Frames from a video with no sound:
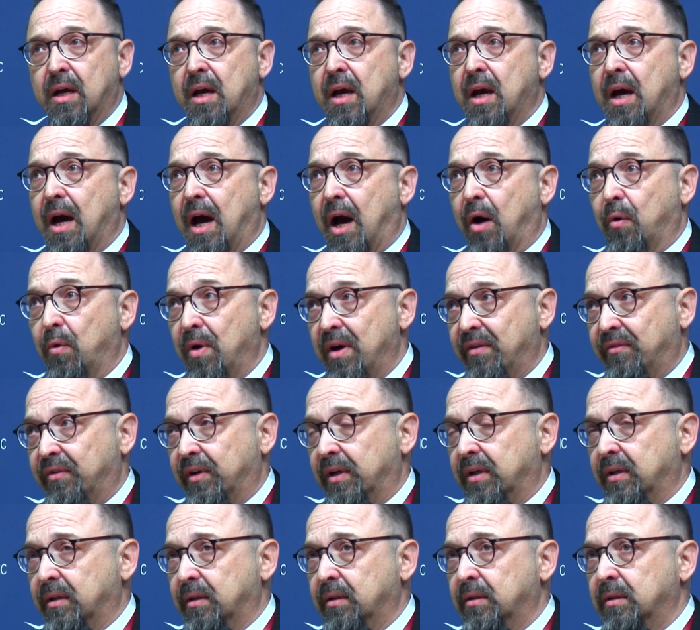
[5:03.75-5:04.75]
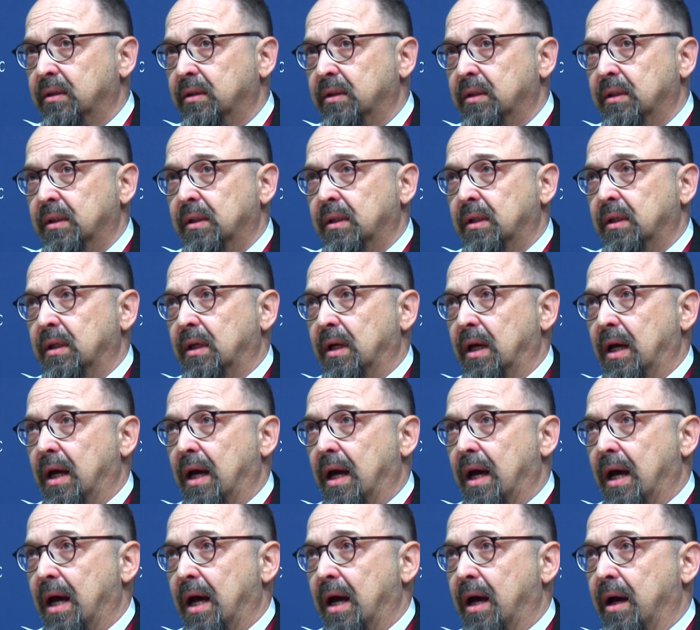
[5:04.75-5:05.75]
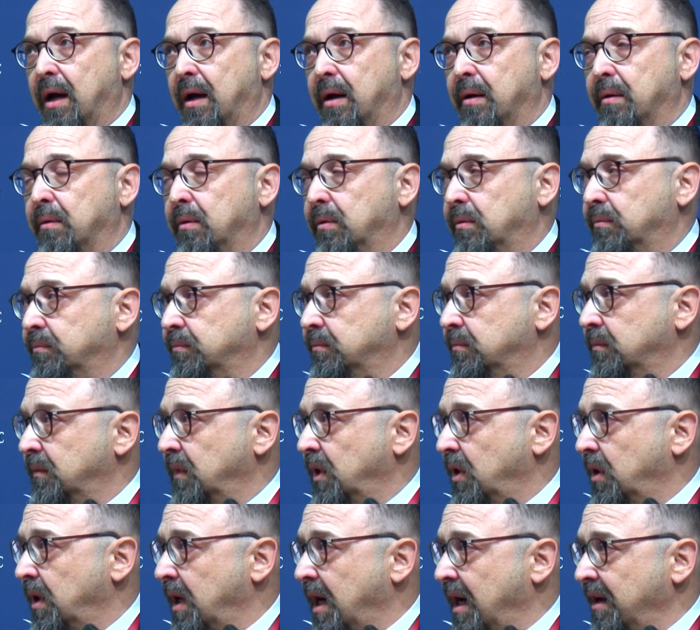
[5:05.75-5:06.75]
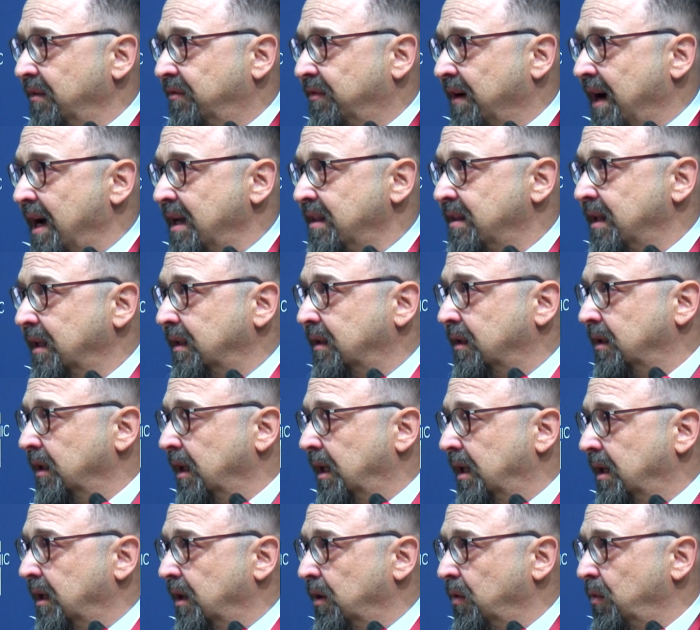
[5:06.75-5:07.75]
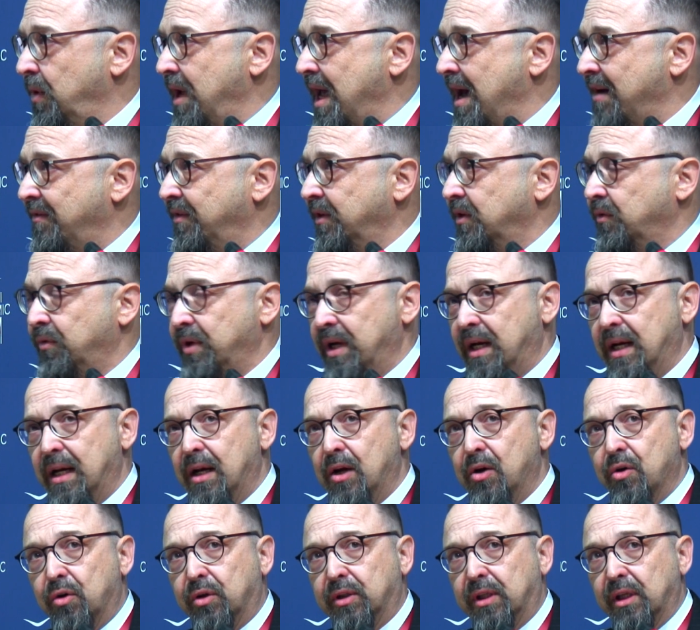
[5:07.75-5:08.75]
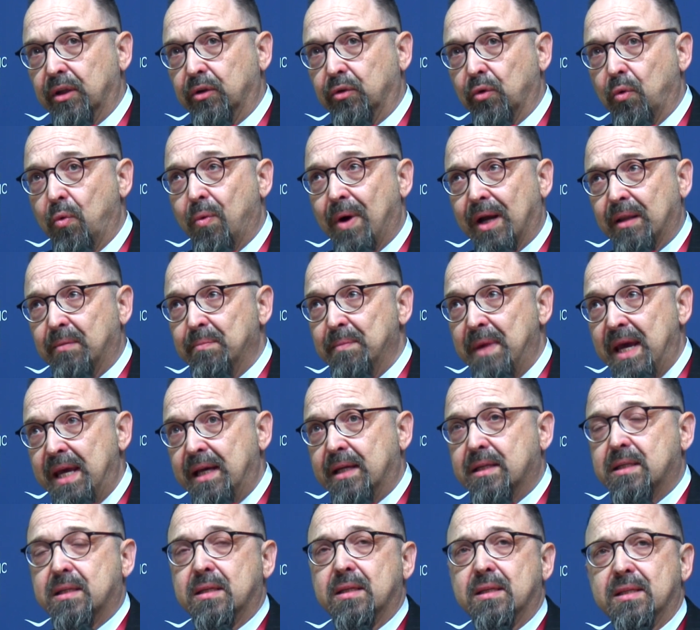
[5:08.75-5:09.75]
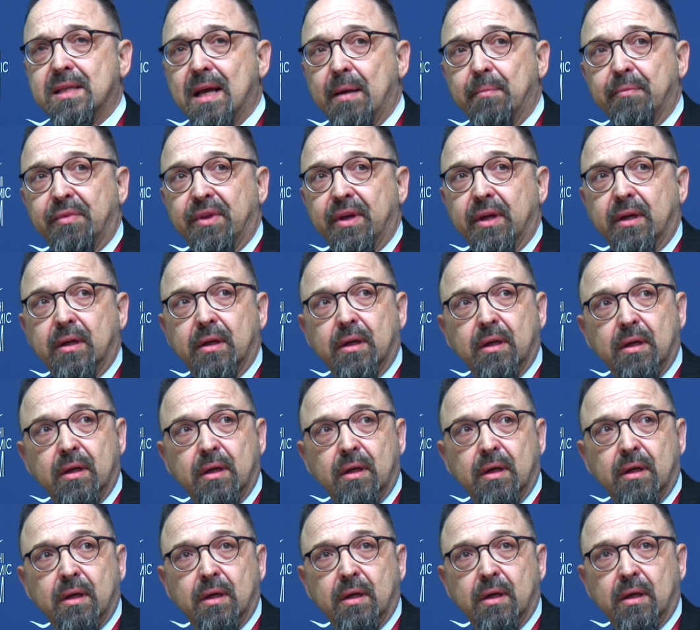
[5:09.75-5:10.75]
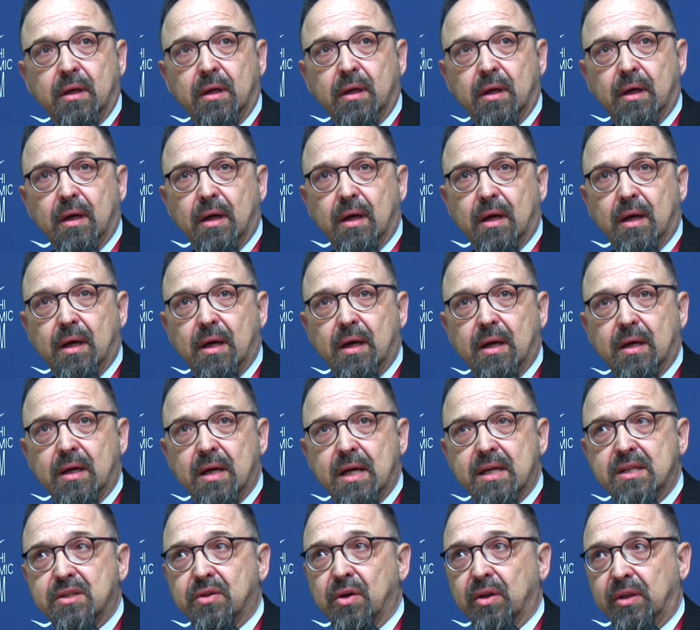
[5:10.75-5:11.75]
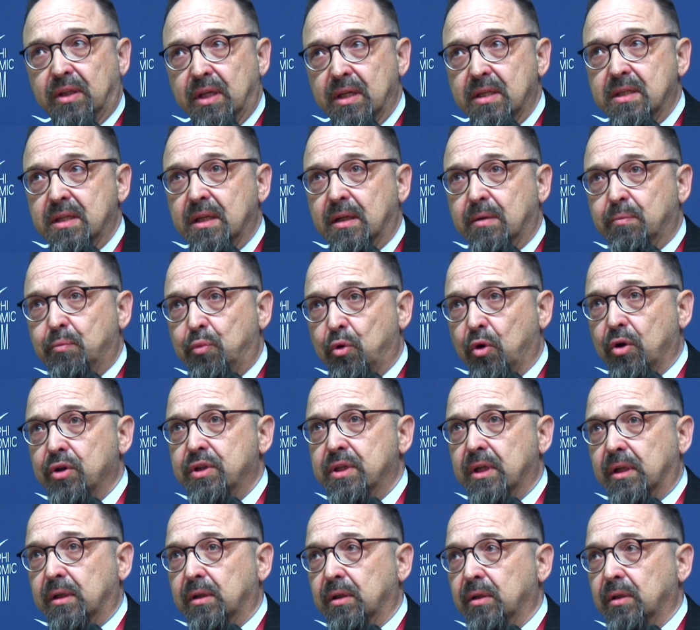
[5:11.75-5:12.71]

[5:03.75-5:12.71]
However, I find that we haven't really looked into what makes something a strategic project.